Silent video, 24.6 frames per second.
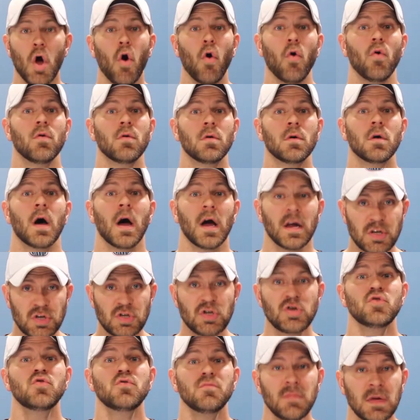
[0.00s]
No, I
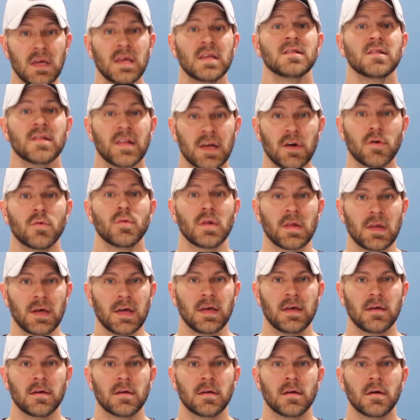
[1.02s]
do mean
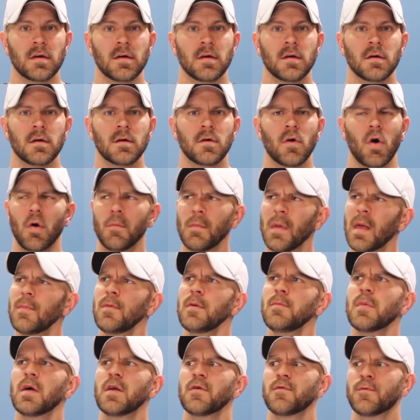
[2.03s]
literally. Or
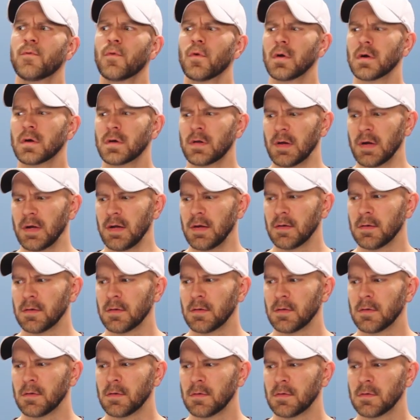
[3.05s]
maybe metaphorically.
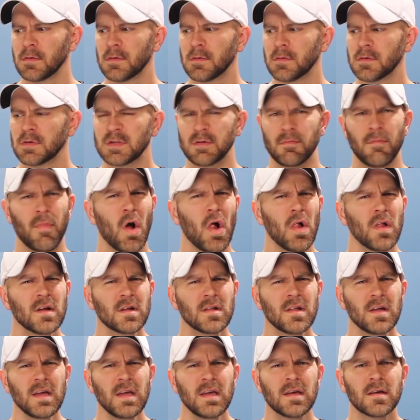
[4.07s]

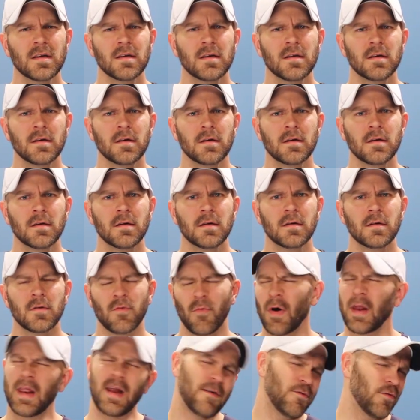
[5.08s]
Symbolically?
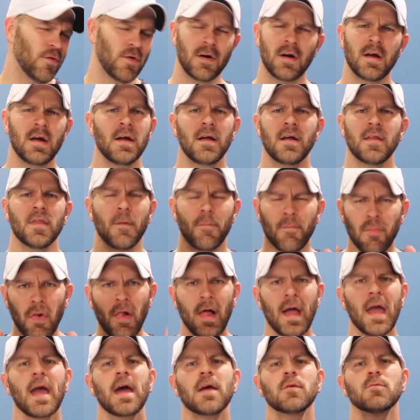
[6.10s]
Whatever. The
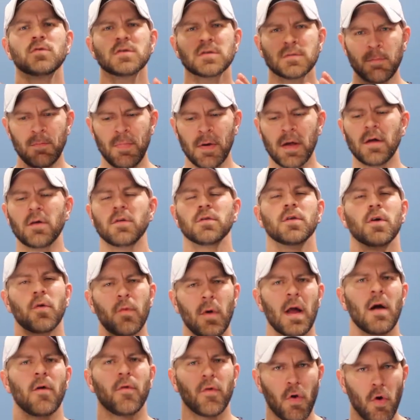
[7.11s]
plan was built
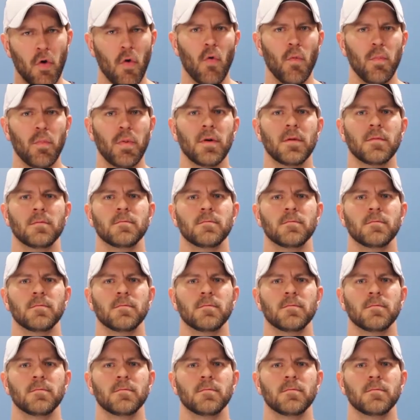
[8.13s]
around hope.